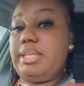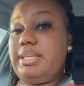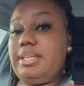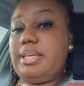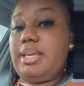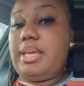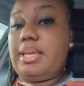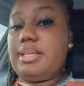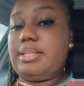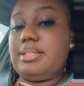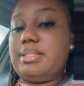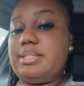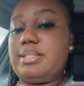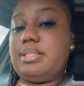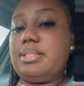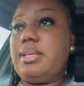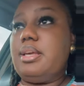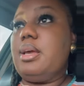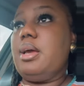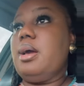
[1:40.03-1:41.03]

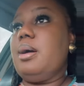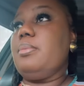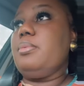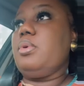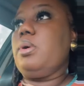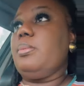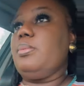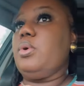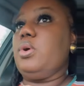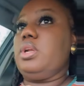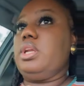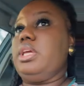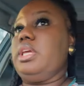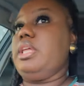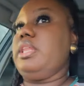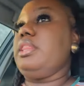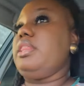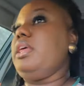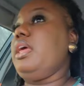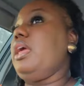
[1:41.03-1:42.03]
yes, I'm, I'm gonna
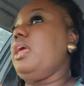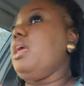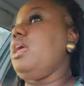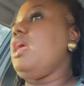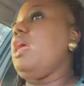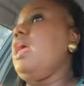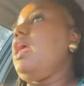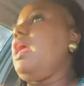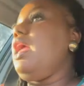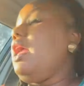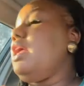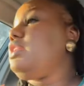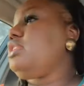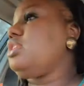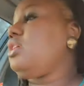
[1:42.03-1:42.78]
get that. And